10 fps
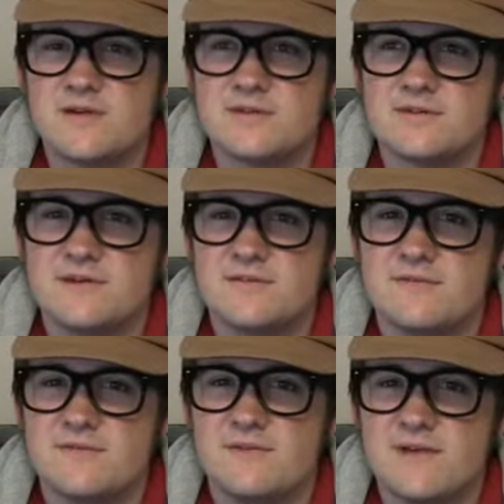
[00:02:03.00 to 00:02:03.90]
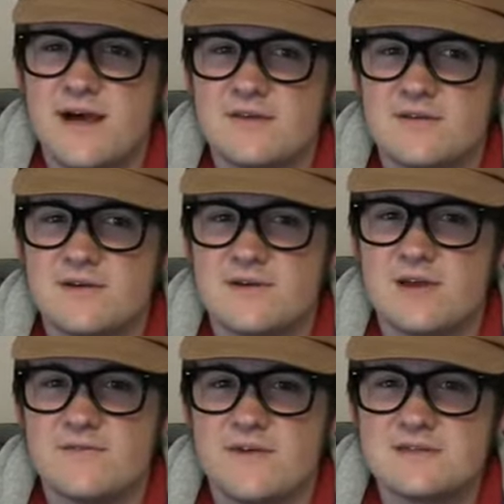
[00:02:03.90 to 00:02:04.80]
because of the fact that they're
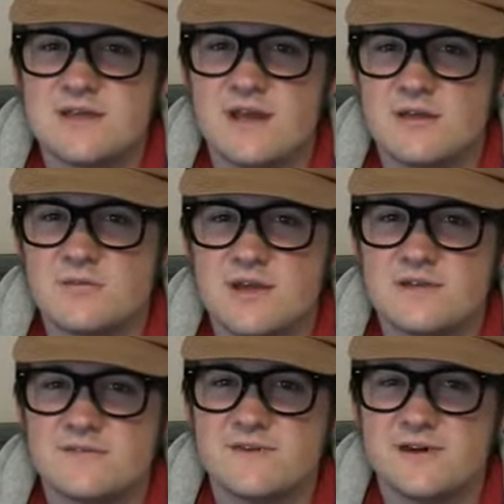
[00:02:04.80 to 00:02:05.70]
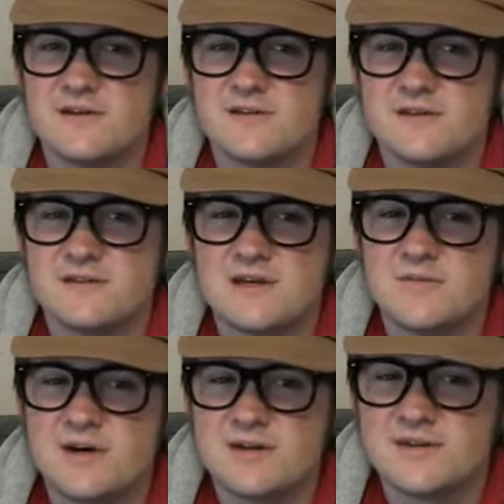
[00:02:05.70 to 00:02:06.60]
investigating a place and finding all these
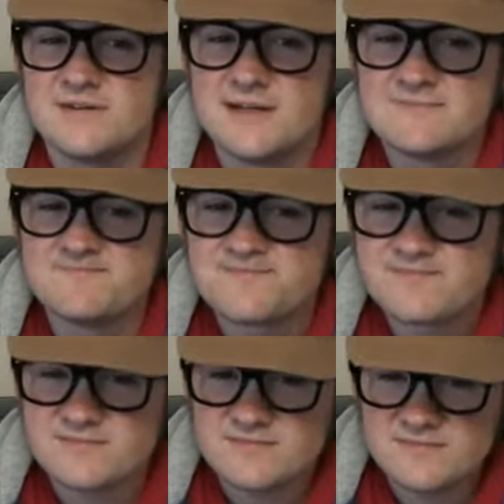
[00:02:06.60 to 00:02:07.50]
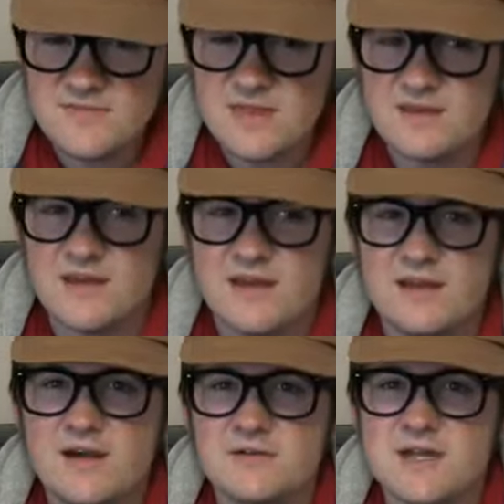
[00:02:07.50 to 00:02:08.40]
dead bodies.
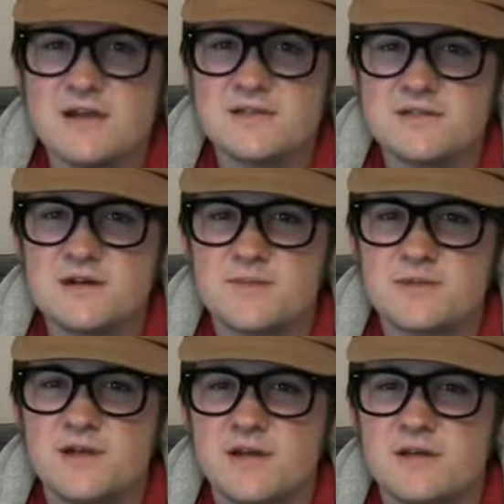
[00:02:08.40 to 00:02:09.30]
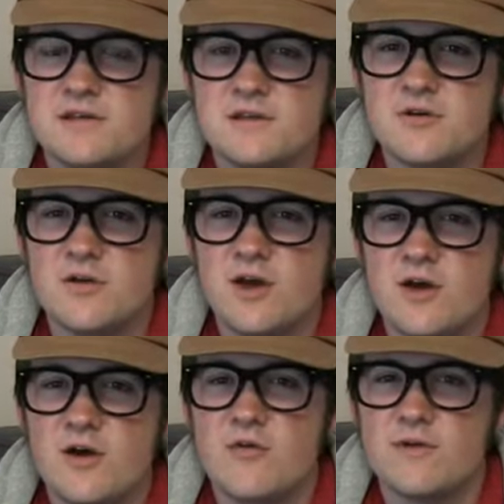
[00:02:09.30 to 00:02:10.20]
And I was kind of stuck between, I didn't know
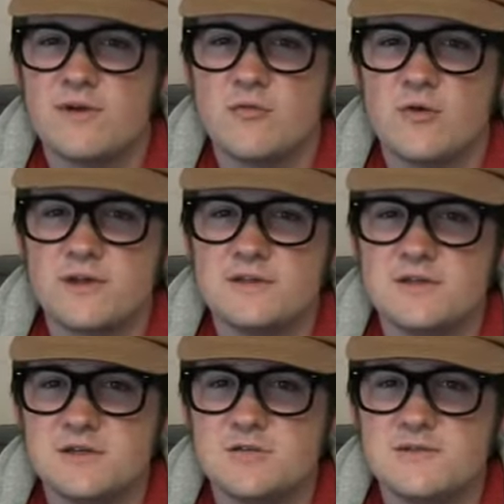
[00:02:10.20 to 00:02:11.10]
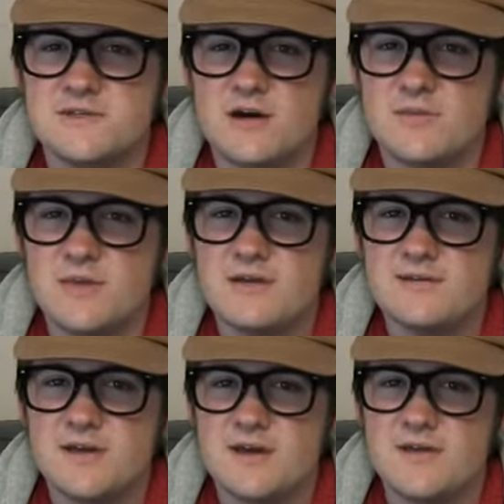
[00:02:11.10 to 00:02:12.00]
whether I wanted to do
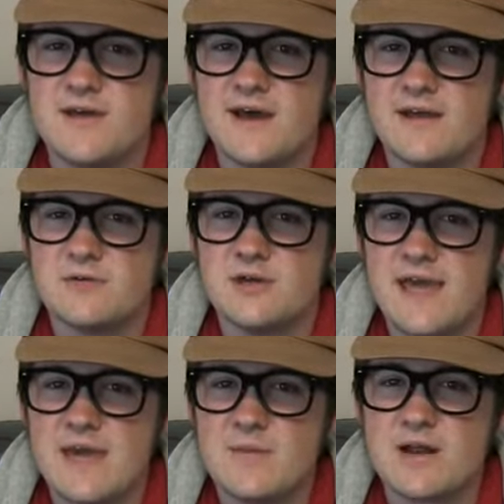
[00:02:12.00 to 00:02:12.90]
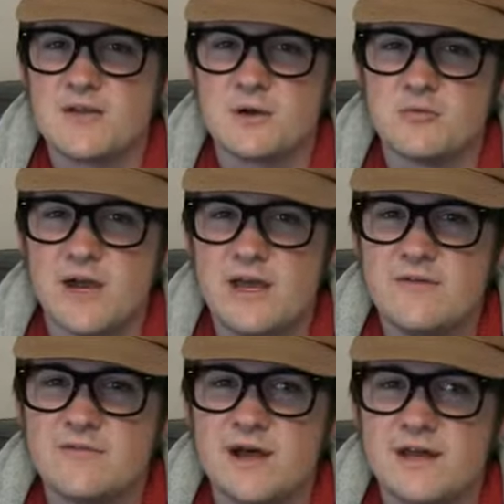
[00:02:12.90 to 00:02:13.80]
zombies that came out of the
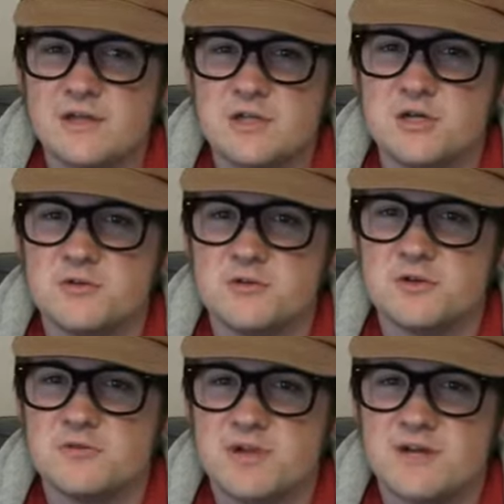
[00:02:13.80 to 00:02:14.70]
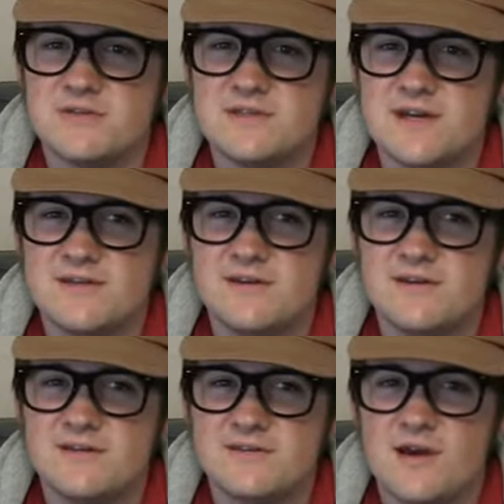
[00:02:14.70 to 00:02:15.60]
grave, like and children shouldn't play with dead
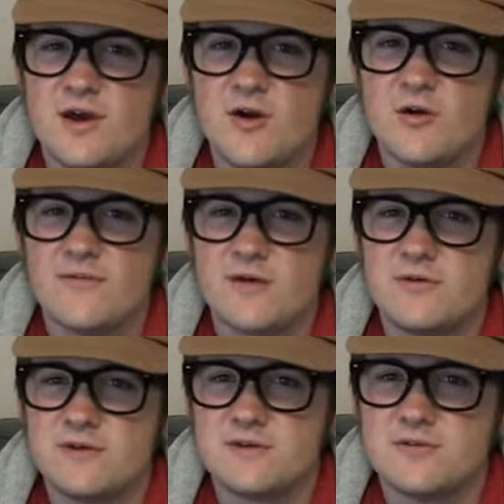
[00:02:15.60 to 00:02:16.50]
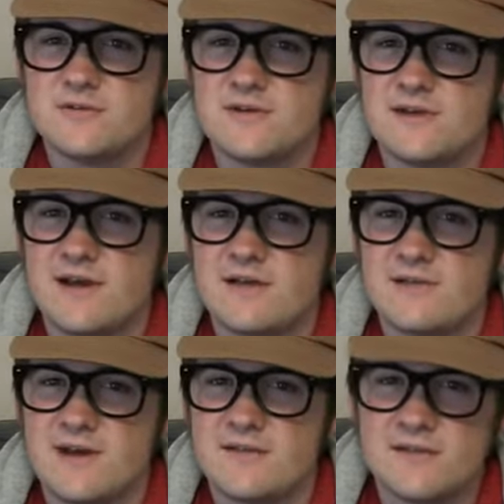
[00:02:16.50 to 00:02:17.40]
things, or if I wanted to do something like
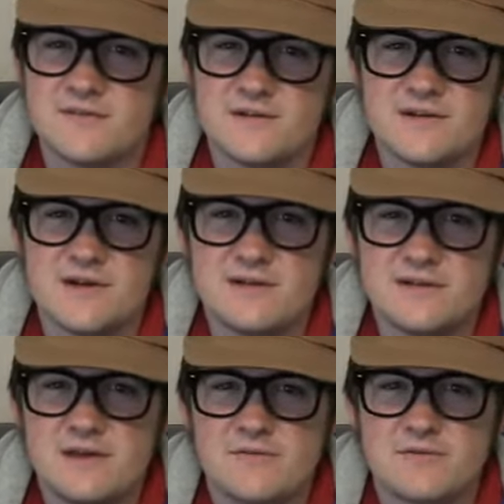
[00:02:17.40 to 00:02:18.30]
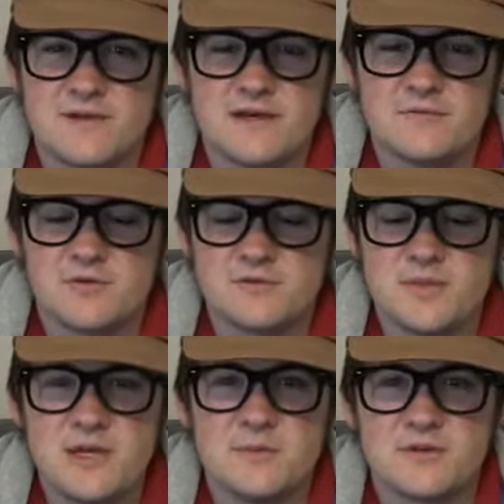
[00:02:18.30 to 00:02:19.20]
Night of Living Dead and Evil Dead, where it's
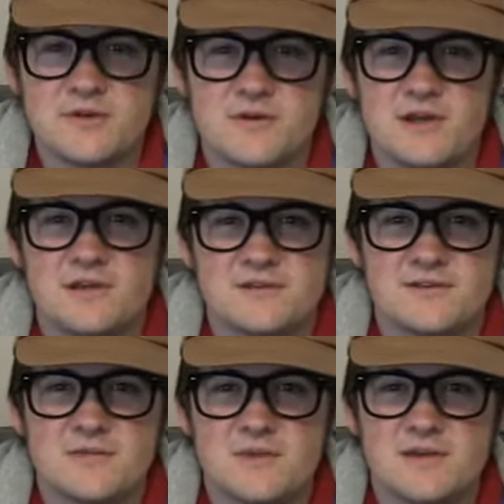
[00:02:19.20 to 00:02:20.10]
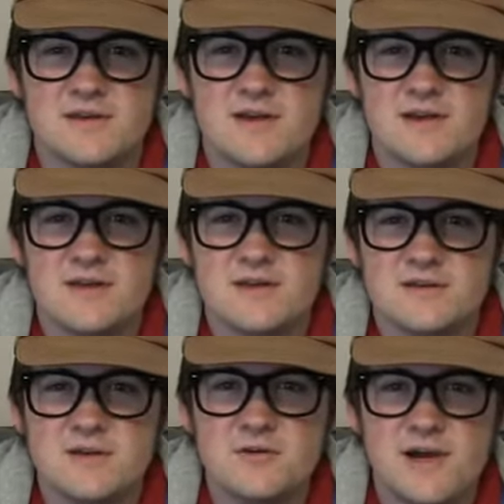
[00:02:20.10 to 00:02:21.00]
people turning into zombies.
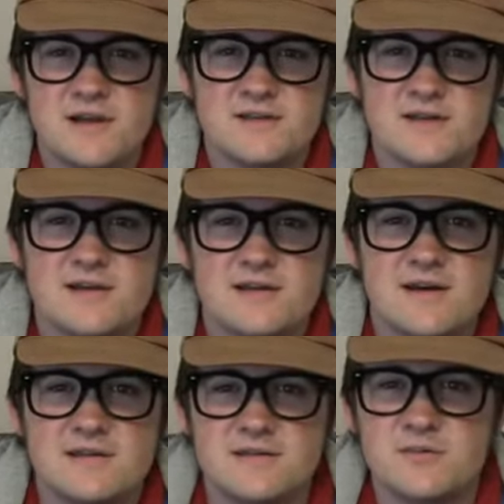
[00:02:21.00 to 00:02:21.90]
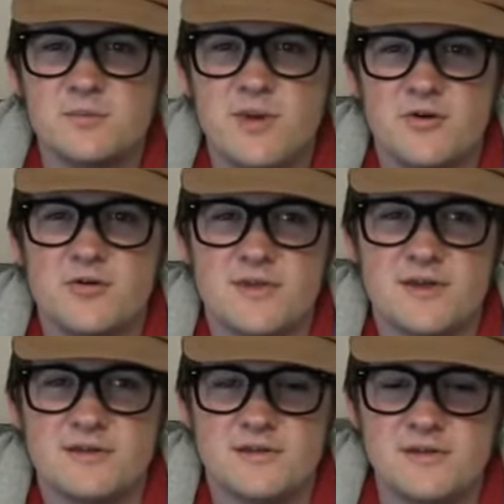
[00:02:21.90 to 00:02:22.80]
So I decided I'd do both,
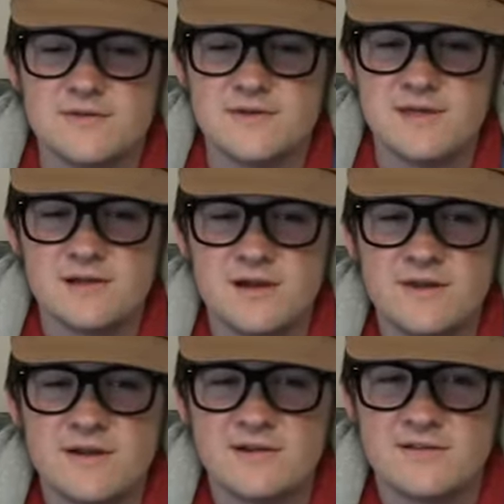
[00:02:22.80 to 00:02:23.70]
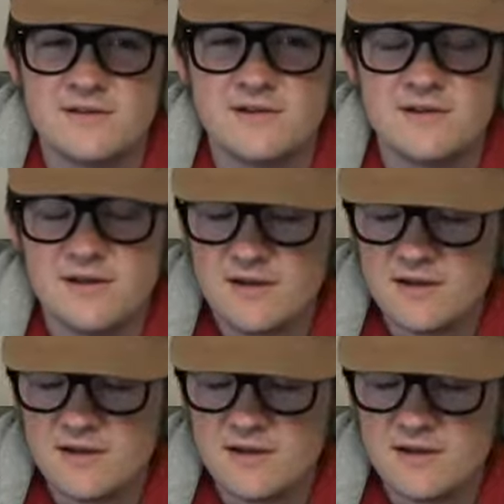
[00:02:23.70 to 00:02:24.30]
and you see a lot of that in there.